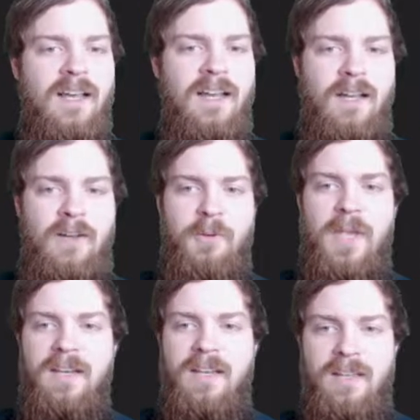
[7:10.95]
We
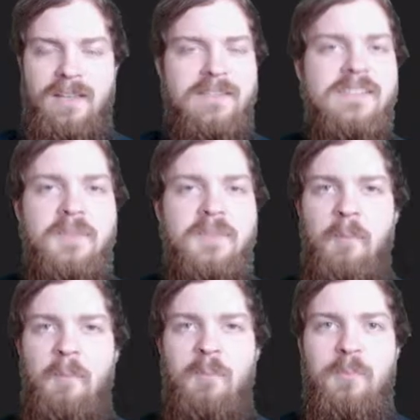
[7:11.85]
can get
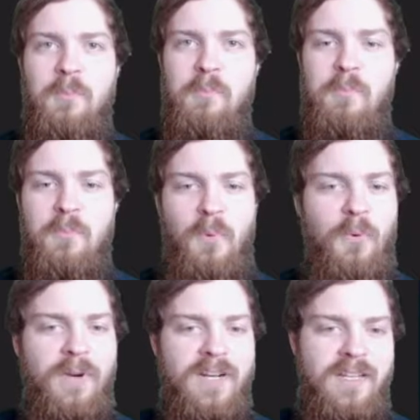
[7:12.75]
some
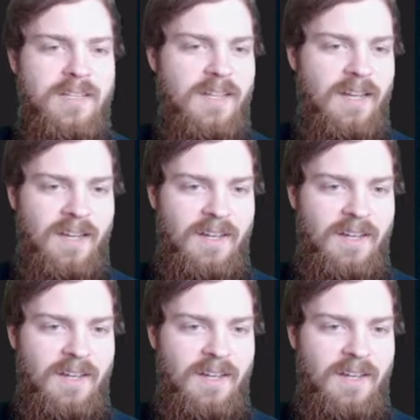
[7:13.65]
pretty